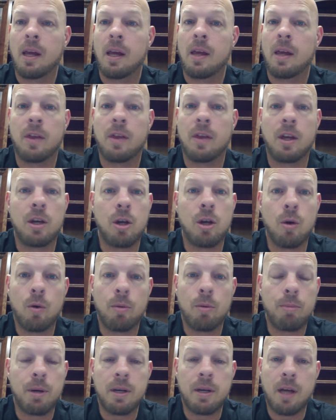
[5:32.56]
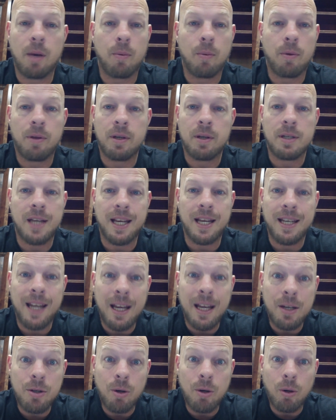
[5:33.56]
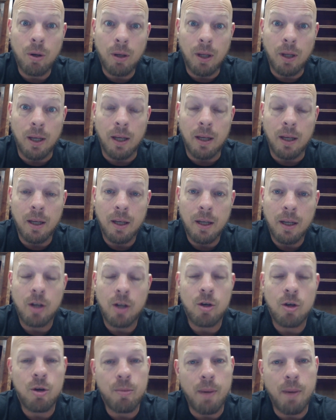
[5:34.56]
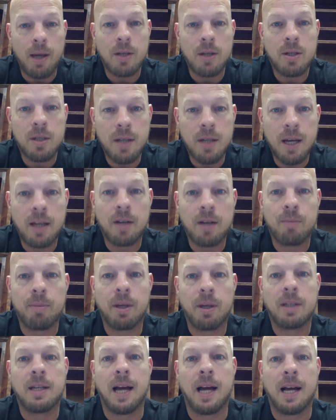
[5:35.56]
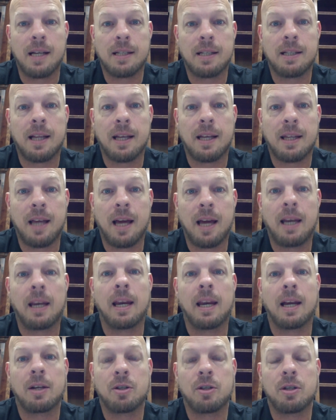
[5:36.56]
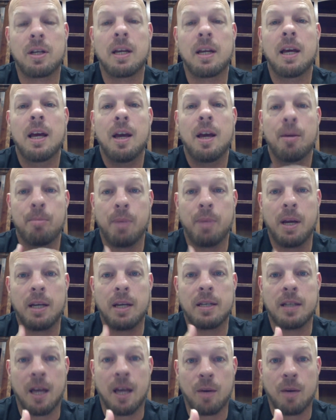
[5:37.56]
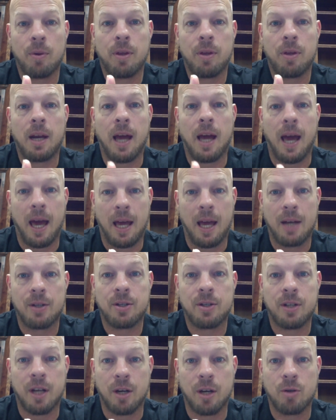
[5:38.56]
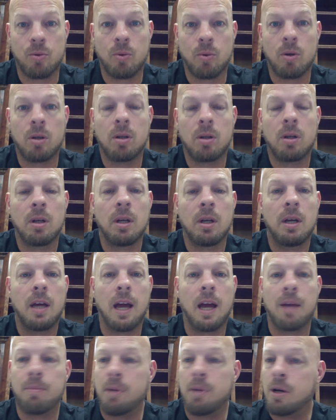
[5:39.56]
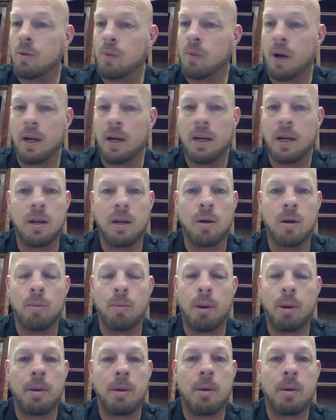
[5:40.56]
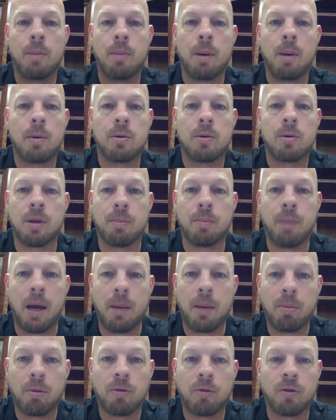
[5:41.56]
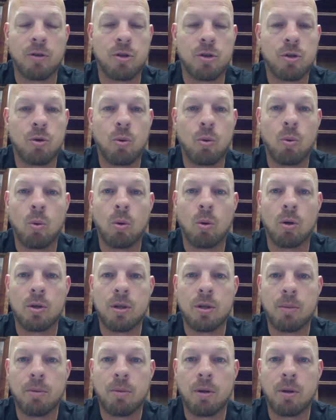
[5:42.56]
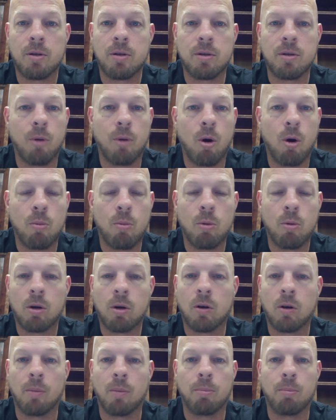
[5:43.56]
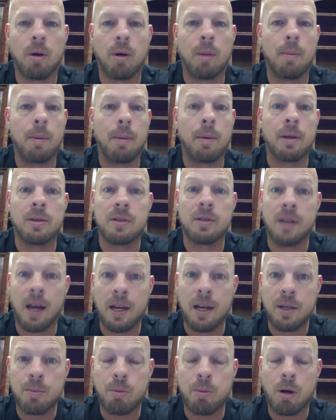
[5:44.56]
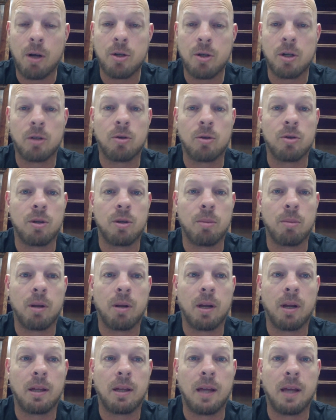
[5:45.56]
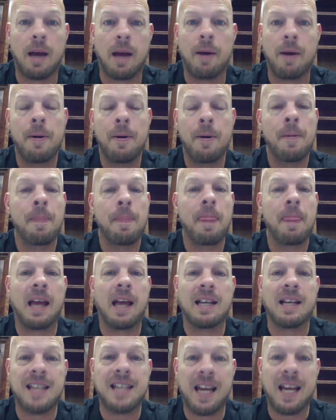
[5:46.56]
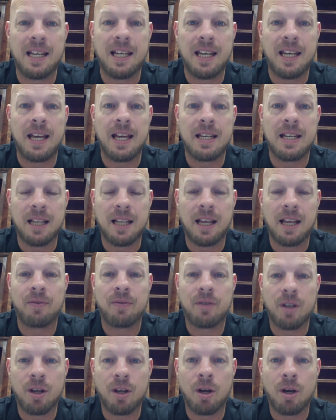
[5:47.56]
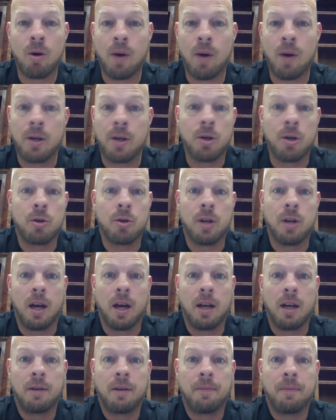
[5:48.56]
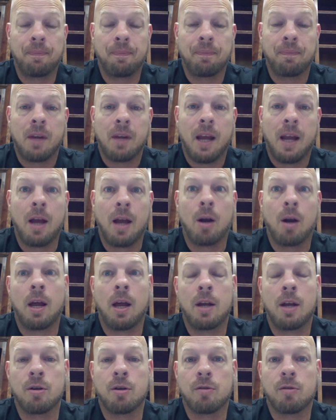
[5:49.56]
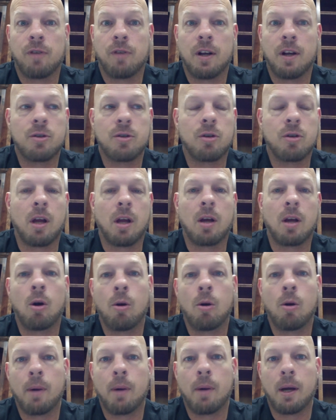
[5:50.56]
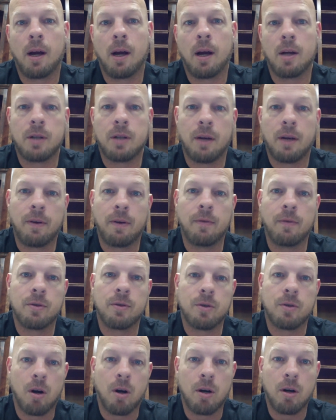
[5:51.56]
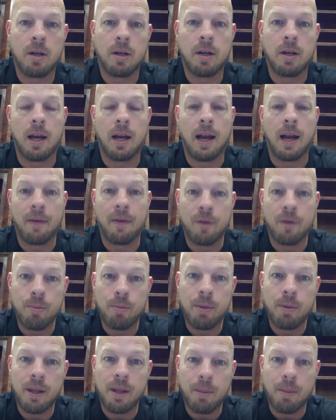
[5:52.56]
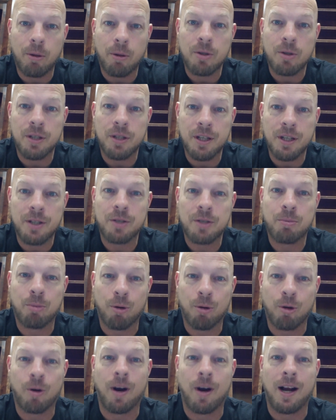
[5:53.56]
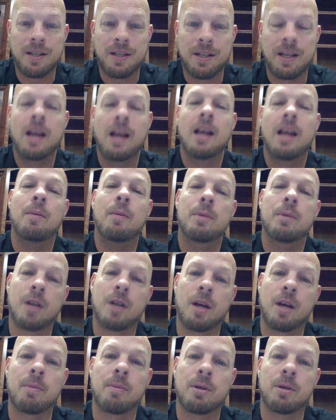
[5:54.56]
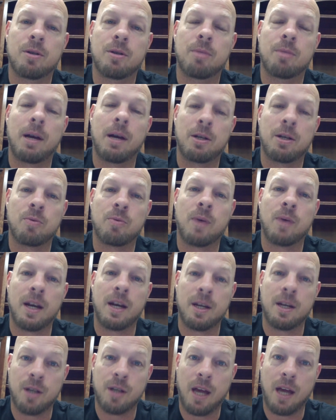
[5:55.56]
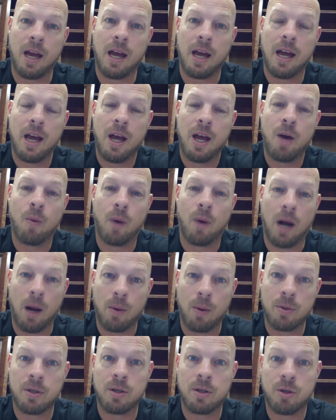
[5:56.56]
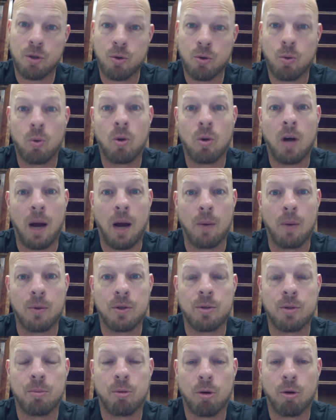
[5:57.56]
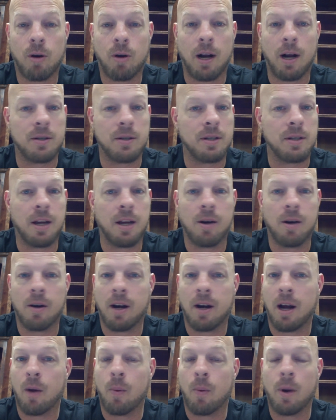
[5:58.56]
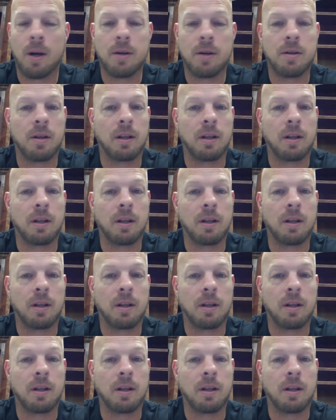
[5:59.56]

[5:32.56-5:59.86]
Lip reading: then you would be done with it 10 days early. Can you imagine taking a big task like that and actually being done with it ahead of schedule and being ready? You know, maybe it was a paper for school or something, some homework, or maybe a science project or something like that, and 10 days left to go and you're done. And your friends are like, oh my gosh, I haven't even started yet. Have you been the person that's procrastinating? Let me tell you, Mr. Pastor Randy, when I was in school, I was the procrastinator and I waited to the